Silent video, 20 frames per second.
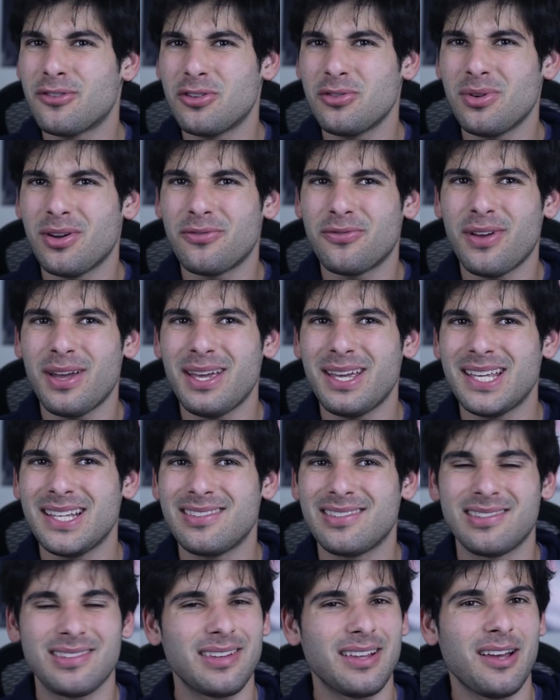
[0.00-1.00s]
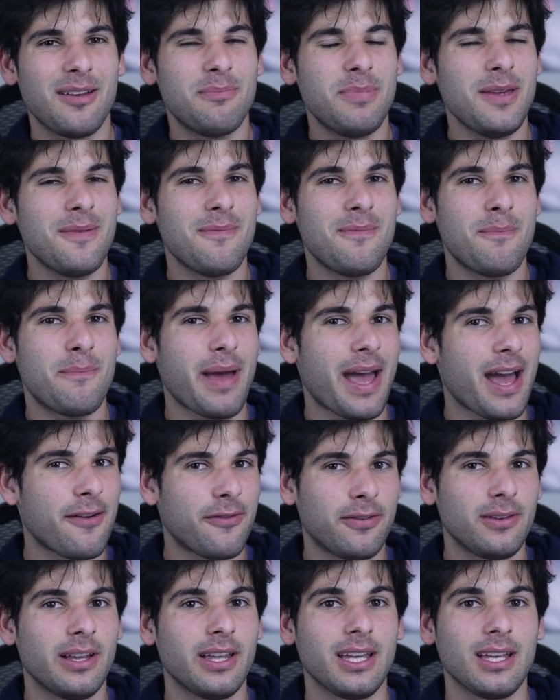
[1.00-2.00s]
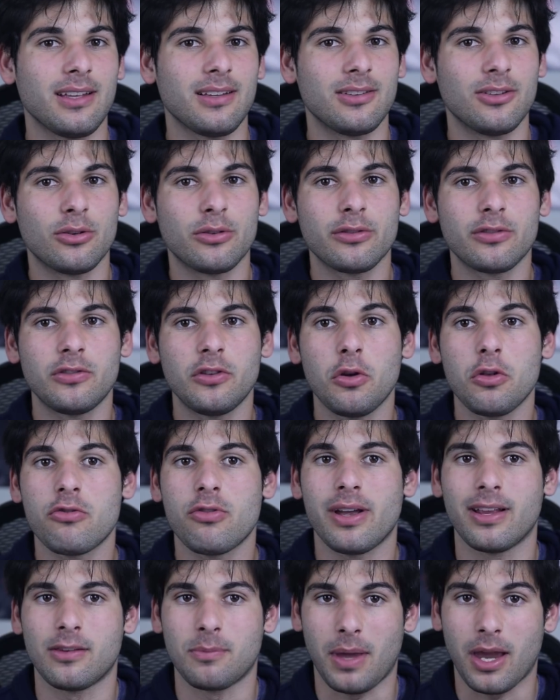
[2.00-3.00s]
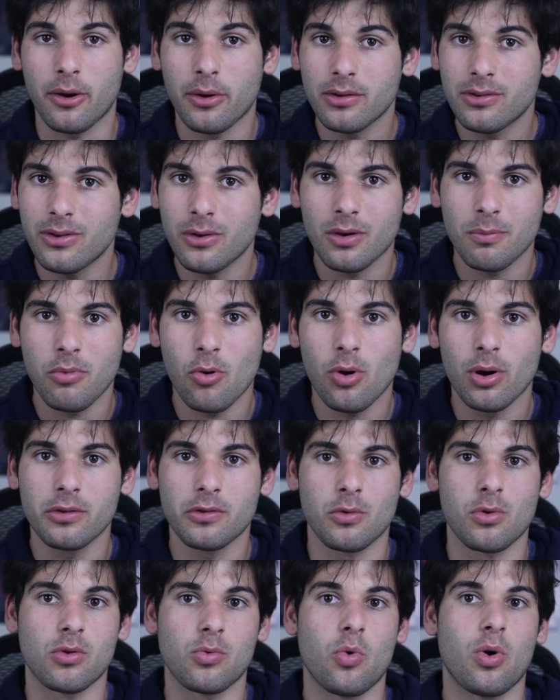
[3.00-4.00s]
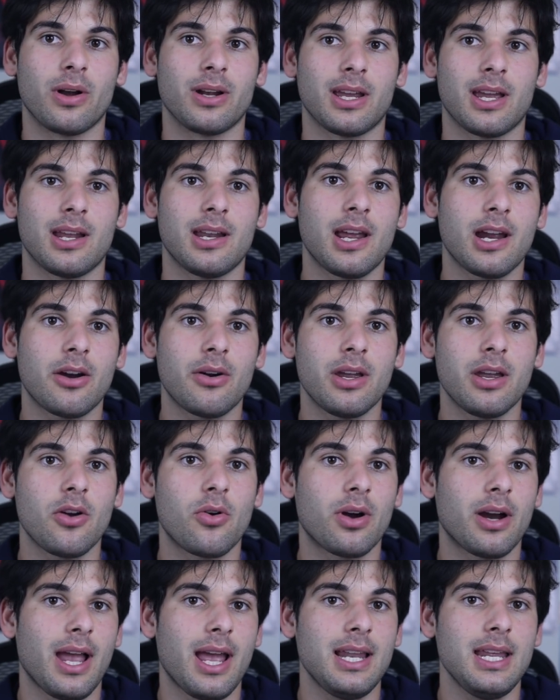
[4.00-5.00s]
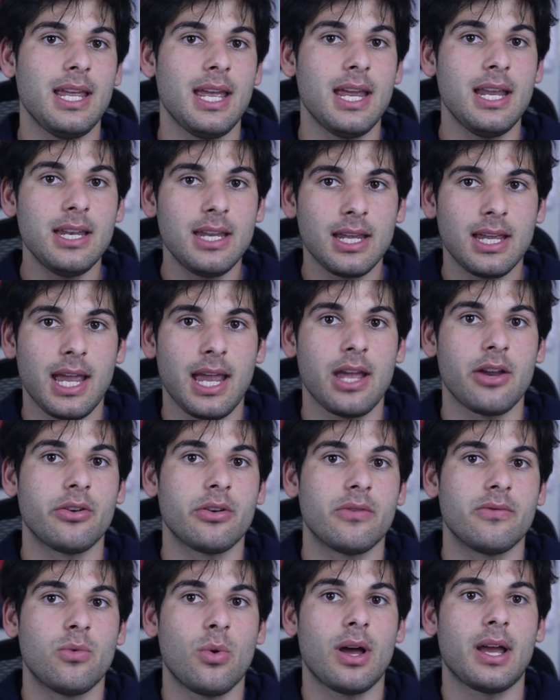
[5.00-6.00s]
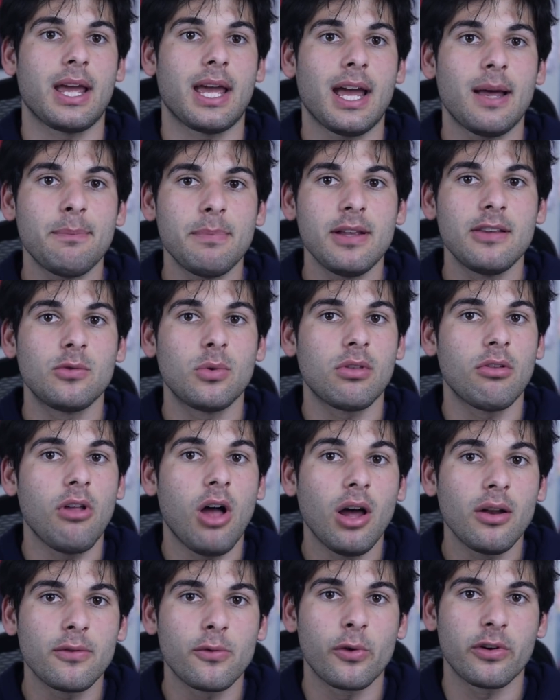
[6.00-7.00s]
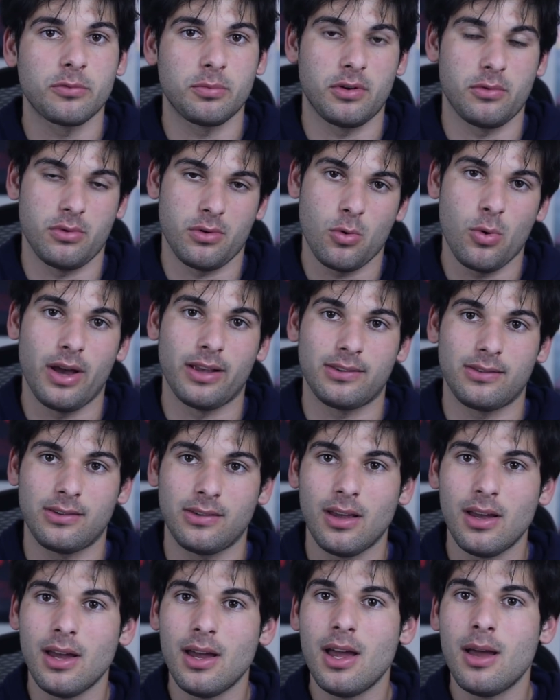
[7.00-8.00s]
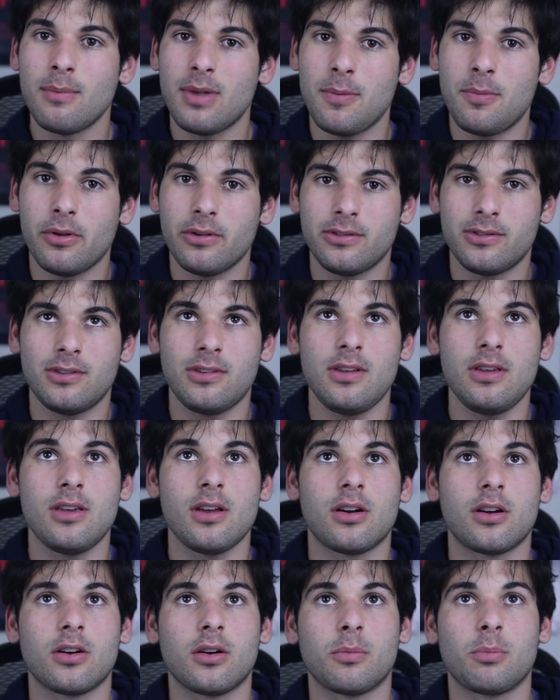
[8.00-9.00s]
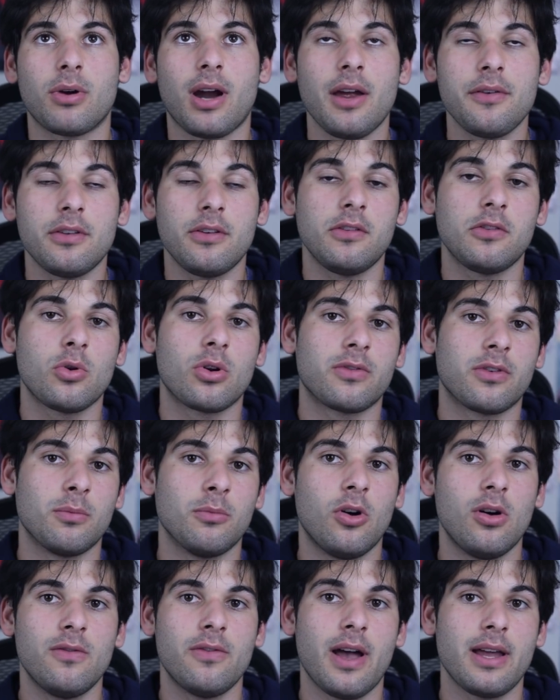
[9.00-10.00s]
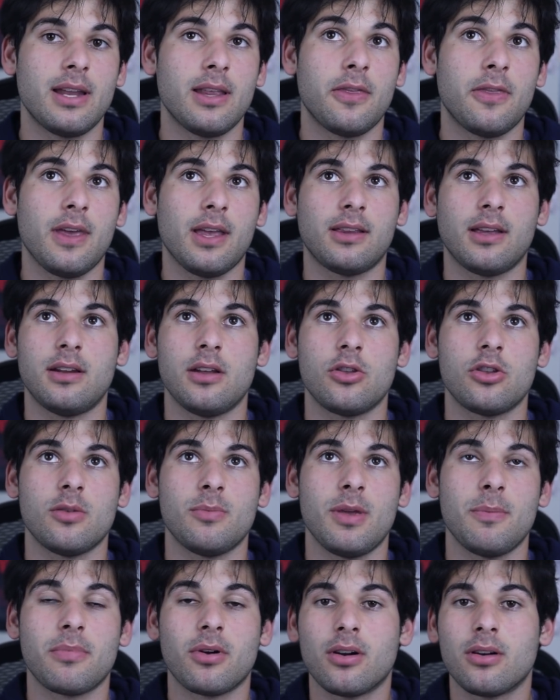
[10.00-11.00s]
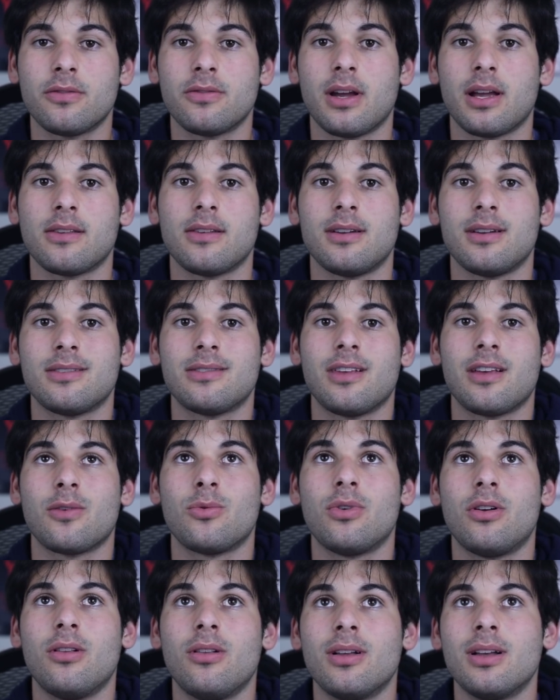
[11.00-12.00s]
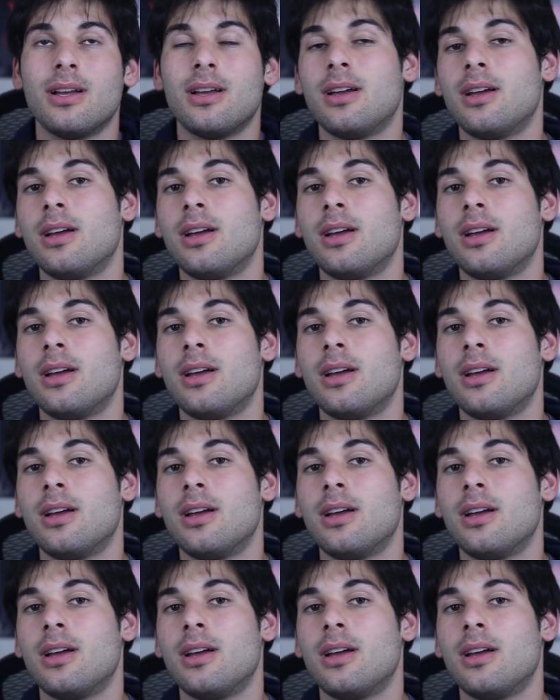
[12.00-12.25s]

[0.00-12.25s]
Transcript: of 2FA is a bit baffling. There is no transparency report or warrant canary or any indicator of what happens with law enforcement requests. People see our privacy score from Mullvad and think that it should be perfect, and it's like, well,